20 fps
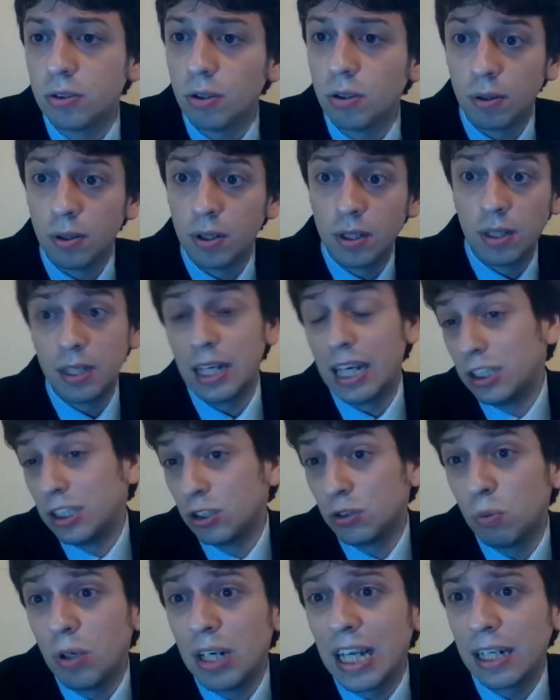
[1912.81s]
So I
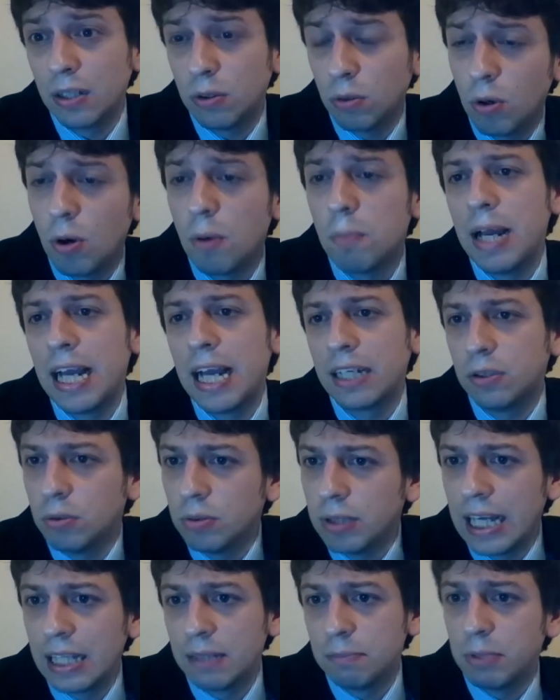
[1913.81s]
just would like to go back to
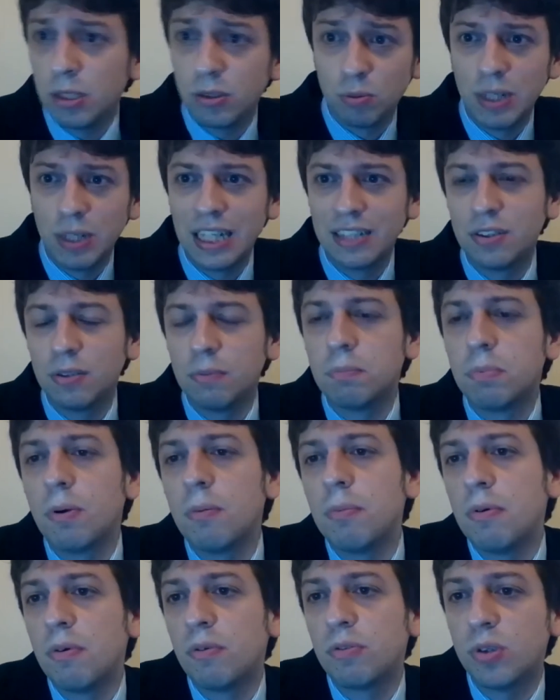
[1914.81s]
that, because we had some
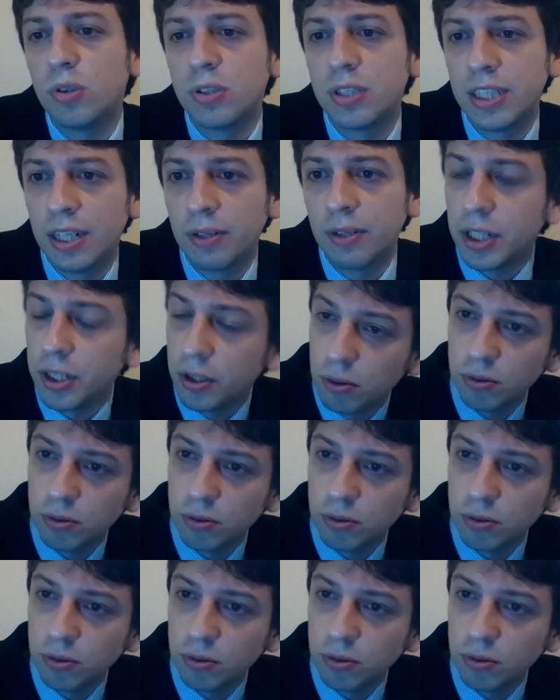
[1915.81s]
problem, of course, hearing you.